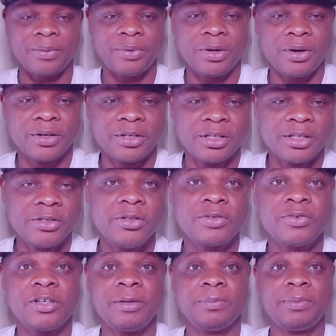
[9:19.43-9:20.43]
We got this
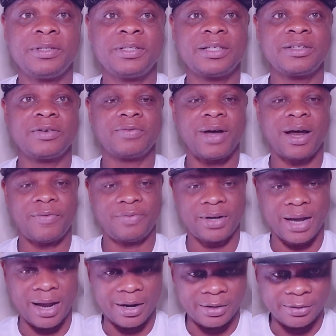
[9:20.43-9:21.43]
news from the Princess of
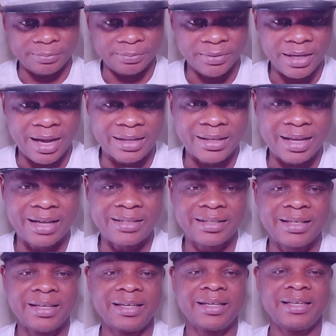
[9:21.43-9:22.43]
Africa that I
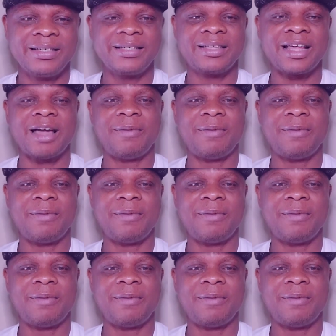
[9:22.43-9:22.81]
think it's